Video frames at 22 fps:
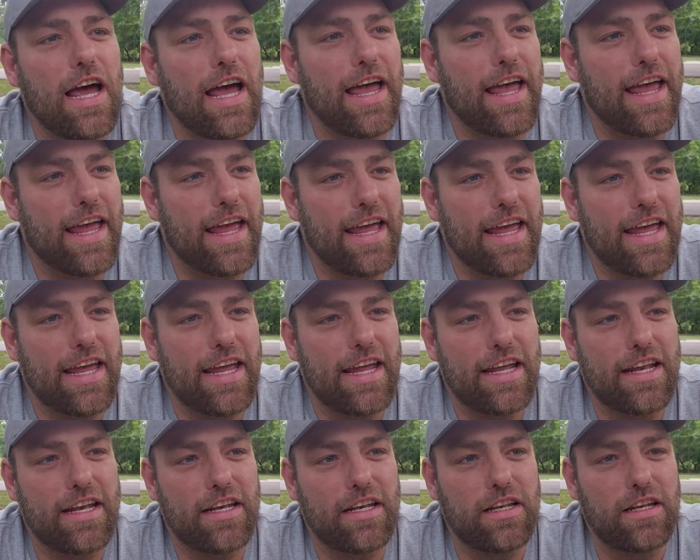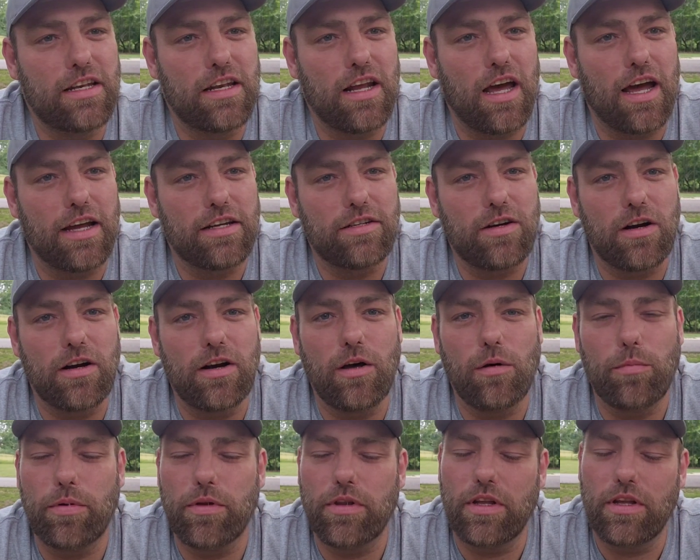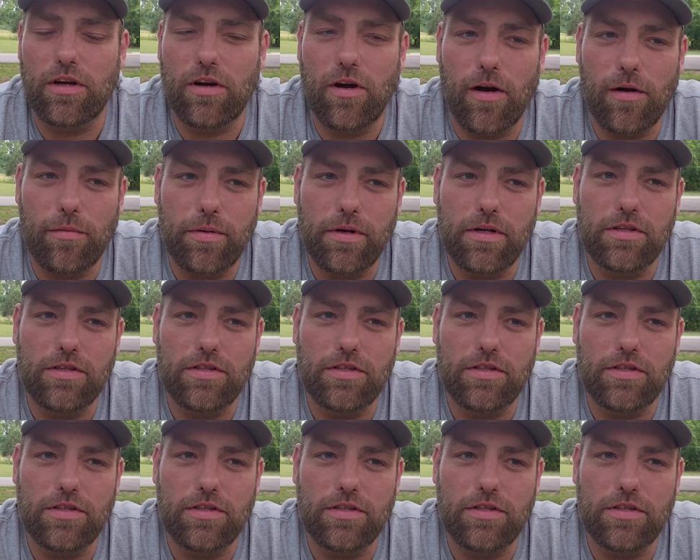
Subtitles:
and I started helping the carpet